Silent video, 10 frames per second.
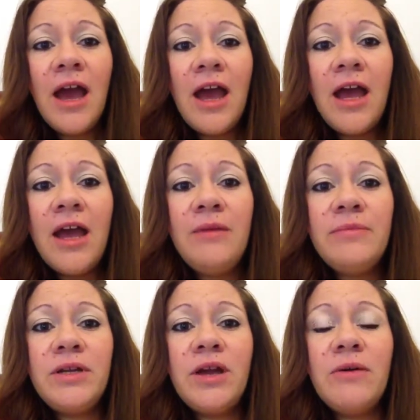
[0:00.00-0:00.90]
Um,
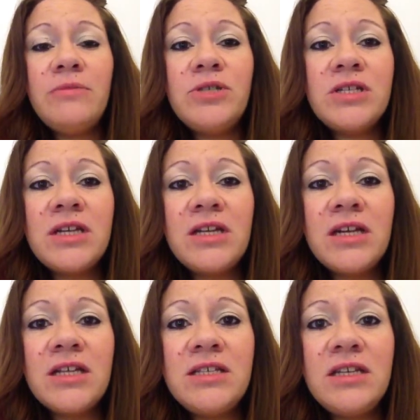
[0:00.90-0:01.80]
you know, I'm just going to
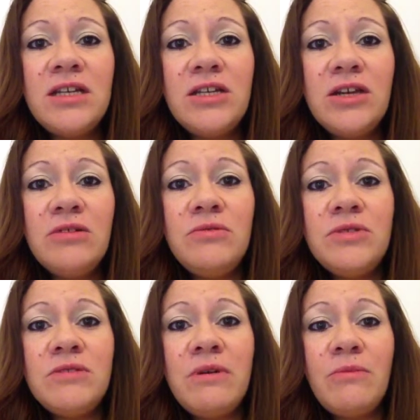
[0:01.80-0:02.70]
continue
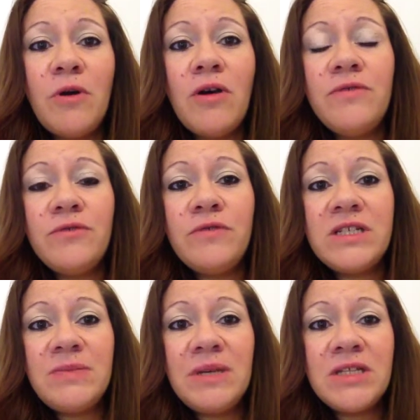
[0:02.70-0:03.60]
doing what I've
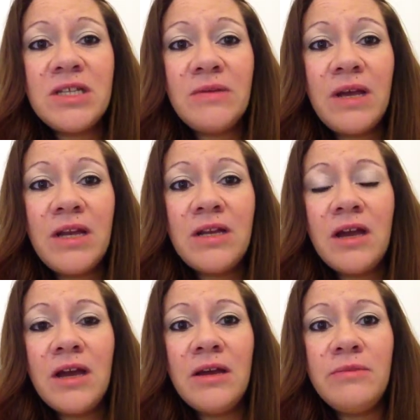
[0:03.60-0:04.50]
already been doing,
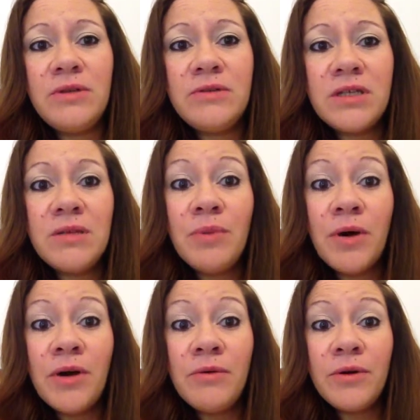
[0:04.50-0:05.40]
um, using the
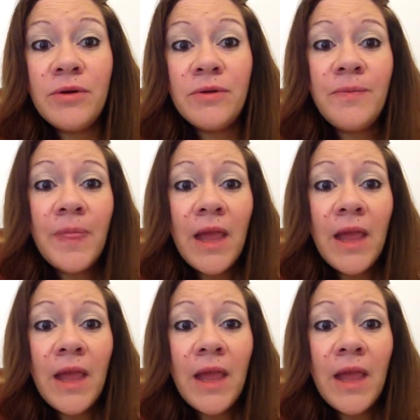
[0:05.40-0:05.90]
bio oil